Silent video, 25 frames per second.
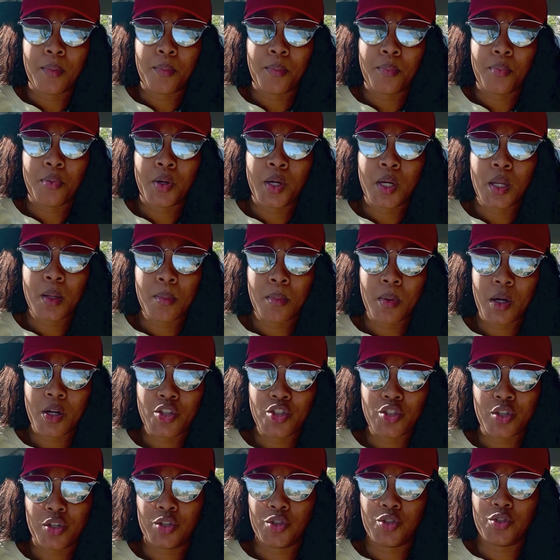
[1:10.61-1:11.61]
pretty much
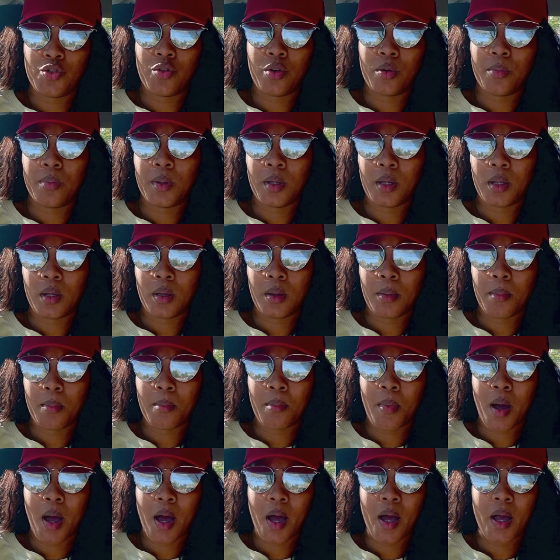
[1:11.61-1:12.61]
attributed
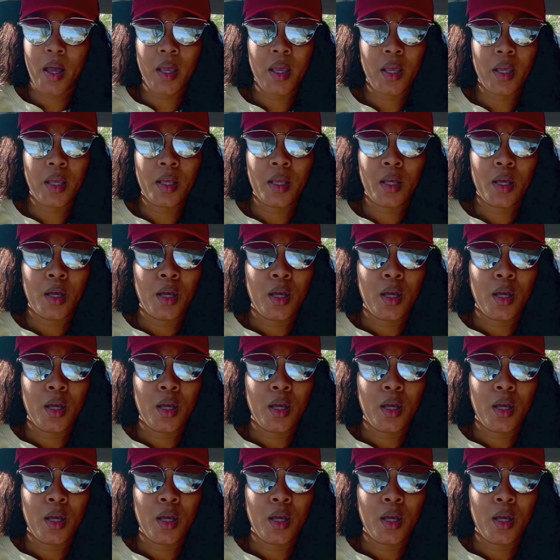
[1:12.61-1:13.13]
my